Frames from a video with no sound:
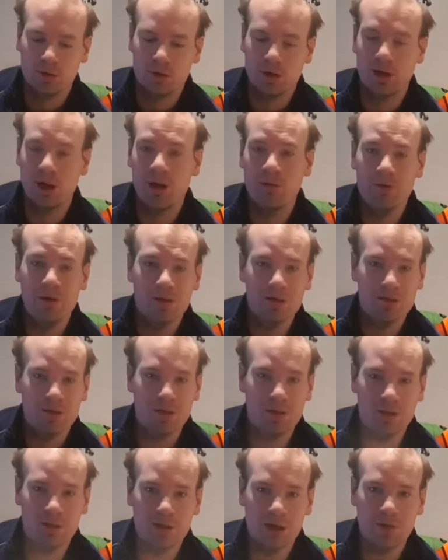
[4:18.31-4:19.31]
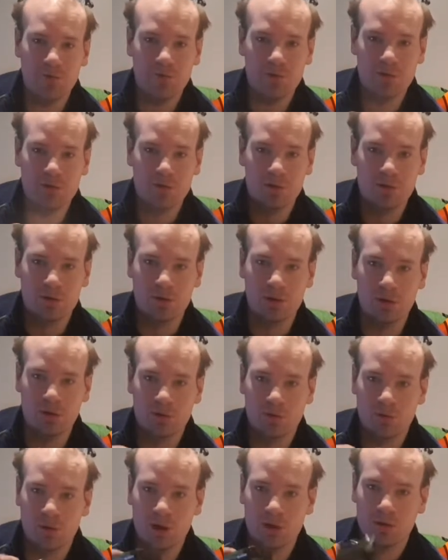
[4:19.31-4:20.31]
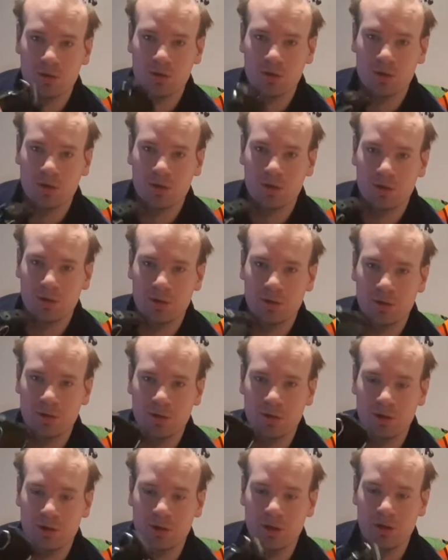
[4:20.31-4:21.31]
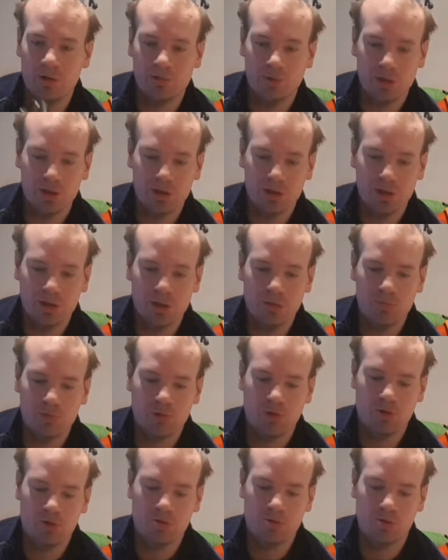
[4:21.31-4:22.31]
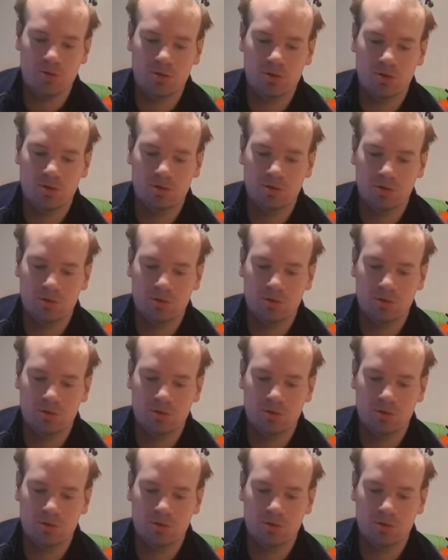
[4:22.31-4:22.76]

The camera in itself is quite interesting because